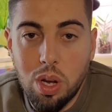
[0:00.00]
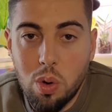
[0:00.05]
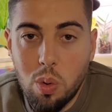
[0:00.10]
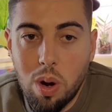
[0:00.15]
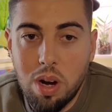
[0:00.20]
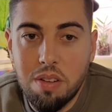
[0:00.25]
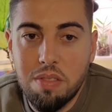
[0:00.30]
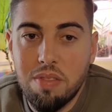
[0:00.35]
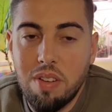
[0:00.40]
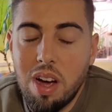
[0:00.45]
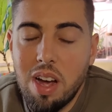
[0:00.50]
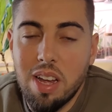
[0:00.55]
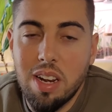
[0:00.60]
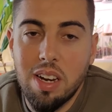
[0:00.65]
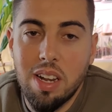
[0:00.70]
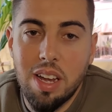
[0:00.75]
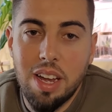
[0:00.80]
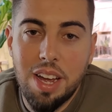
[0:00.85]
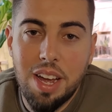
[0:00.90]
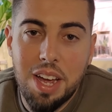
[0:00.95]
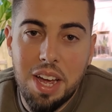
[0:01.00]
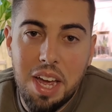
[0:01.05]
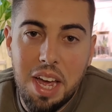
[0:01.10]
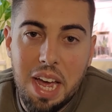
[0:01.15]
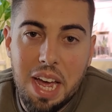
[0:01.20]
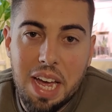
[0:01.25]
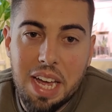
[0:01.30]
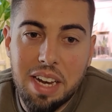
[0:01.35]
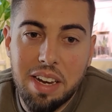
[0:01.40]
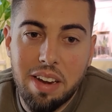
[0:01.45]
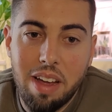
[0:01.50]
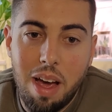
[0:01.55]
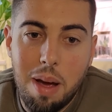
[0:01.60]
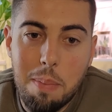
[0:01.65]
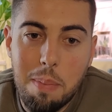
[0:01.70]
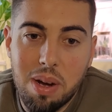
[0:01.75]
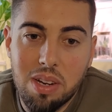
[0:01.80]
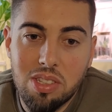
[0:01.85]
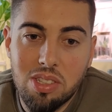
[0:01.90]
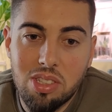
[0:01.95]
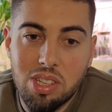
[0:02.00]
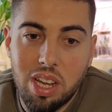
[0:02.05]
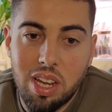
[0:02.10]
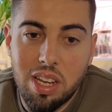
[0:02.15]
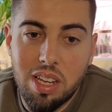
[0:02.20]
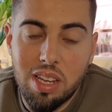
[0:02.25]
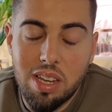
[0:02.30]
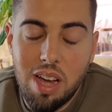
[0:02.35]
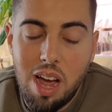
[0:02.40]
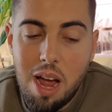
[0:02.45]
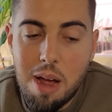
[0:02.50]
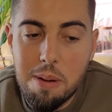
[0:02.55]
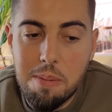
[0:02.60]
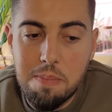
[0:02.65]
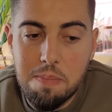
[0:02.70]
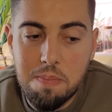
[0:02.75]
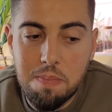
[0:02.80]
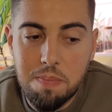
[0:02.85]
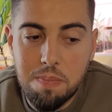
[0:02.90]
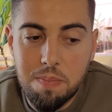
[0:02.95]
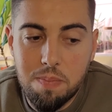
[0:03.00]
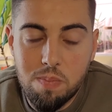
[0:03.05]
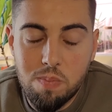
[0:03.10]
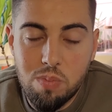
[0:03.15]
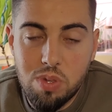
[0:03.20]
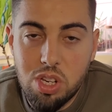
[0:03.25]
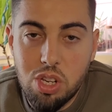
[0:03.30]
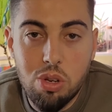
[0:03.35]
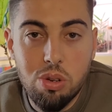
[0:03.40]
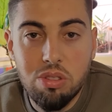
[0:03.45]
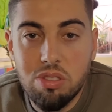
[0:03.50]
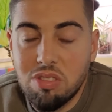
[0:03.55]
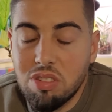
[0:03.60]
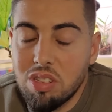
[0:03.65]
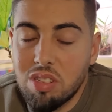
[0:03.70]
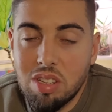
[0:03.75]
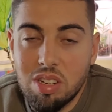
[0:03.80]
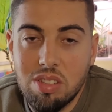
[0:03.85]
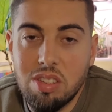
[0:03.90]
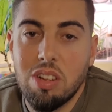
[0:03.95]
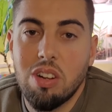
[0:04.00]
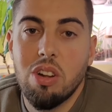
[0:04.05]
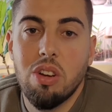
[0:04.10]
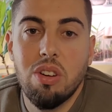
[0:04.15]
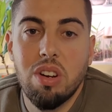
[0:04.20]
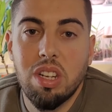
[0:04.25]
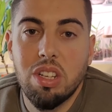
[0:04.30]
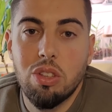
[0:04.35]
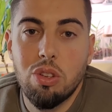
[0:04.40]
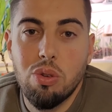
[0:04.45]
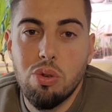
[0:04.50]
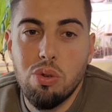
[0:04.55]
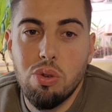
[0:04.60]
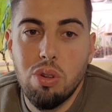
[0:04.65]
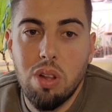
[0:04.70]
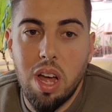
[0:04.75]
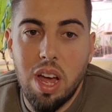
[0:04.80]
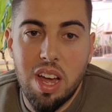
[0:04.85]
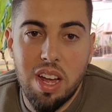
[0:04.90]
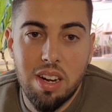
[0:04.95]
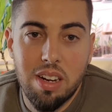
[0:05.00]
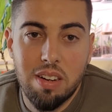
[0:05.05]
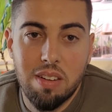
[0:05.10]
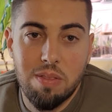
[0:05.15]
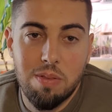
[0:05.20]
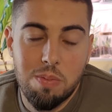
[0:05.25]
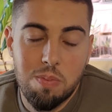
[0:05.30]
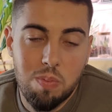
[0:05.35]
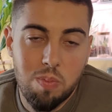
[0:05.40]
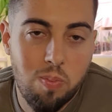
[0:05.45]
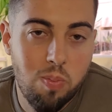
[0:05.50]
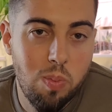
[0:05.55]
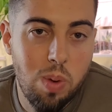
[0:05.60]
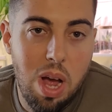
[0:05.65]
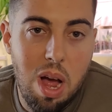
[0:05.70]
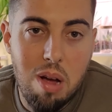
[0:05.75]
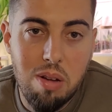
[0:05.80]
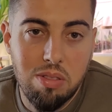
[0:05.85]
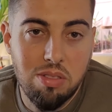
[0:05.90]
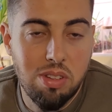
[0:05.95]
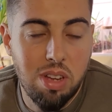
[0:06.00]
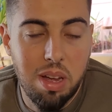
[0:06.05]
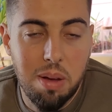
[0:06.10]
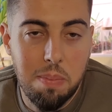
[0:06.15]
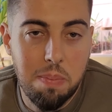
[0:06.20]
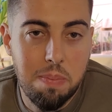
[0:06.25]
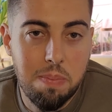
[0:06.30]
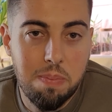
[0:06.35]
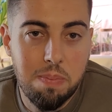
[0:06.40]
quite fine. And I must say I used this as a learning tool and so I